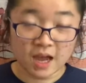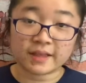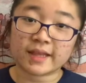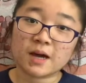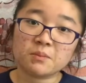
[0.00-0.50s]

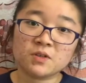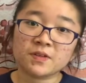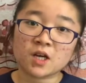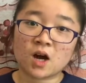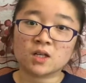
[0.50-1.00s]
Now
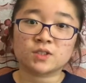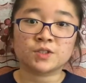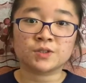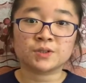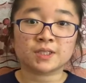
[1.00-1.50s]
moving on
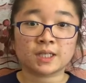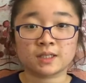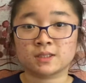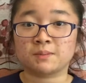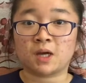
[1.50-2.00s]
to the second
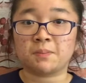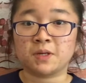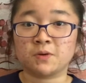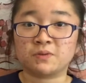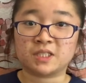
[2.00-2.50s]

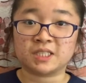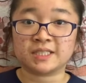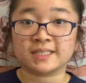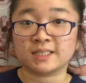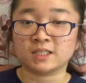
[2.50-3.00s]
subtopic, which is
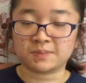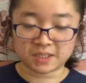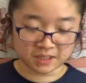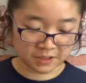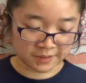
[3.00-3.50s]

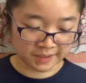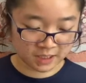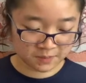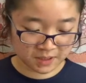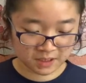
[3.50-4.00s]
assessments. So
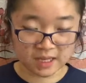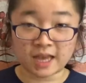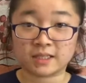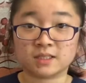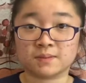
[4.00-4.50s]
assessments,
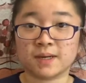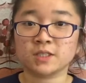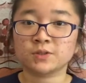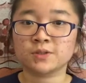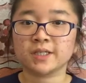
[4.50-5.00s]
at least in my
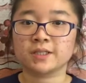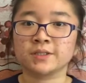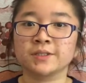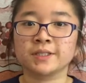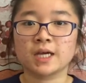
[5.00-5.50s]
school,
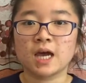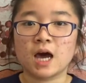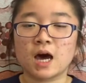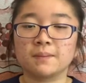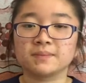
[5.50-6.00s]
include
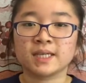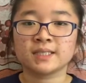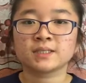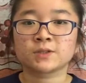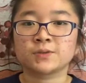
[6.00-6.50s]

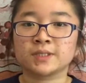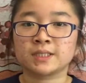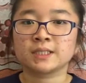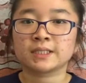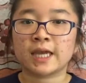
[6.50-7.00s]
tests,
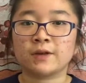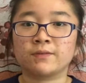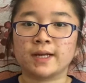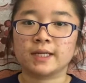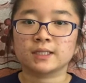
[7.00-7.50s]
quizzes, and
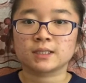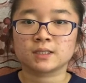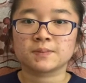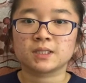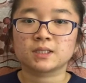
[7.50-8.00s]
writing
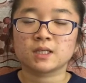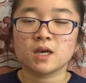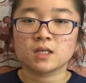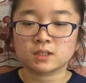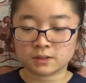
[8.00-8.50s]
assessments.
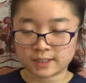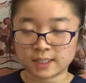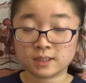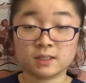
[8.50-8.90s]
So tests